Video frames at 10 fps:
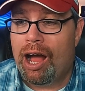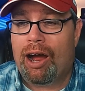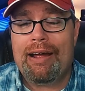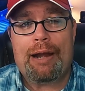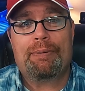
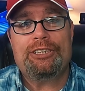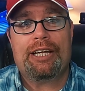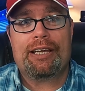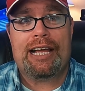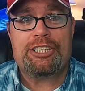All right,
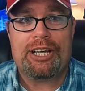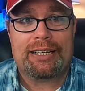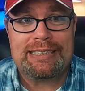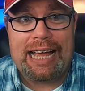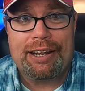appreciate you guys
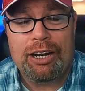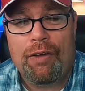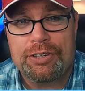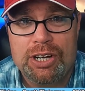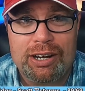checking us out here
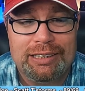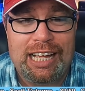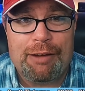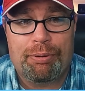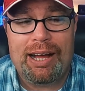on the Talking
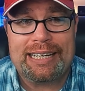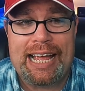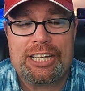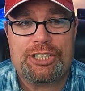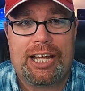Live
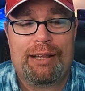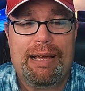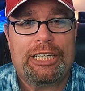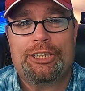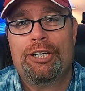broadcast channel.
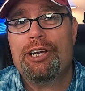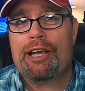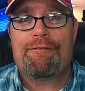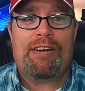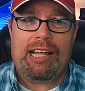Make sure
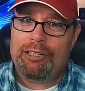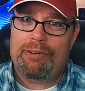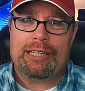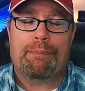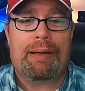you're
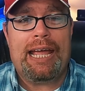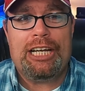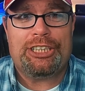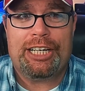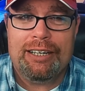following the
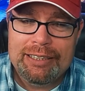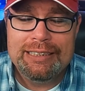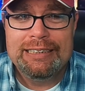page here.